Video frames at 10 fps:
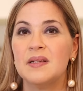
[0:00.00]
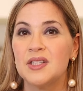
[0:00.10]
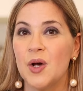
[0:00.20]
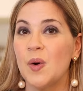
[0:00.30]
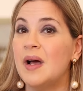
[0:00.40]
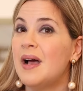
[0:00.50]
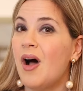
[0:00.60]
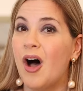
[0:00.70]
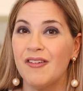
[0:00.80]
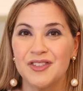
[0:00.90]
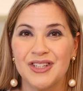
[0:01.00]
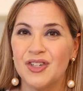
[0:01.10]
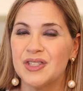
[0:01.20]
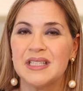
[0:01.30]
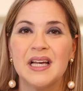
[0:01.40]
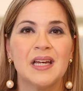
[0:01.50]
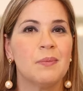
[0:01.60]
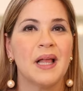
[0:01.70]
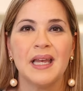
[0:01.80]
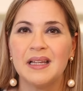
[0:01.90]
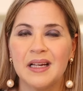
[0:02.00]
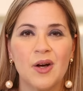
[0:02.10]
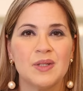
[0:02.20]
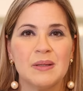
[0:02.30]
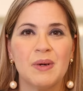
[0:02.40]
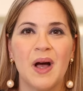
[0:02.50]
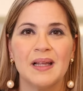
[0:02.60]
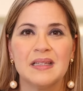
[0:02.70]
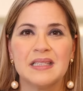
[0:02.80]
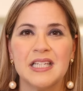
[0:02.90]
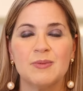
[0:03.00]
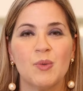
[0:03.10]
So often. There's a ton of planning that goes in behind the scenes,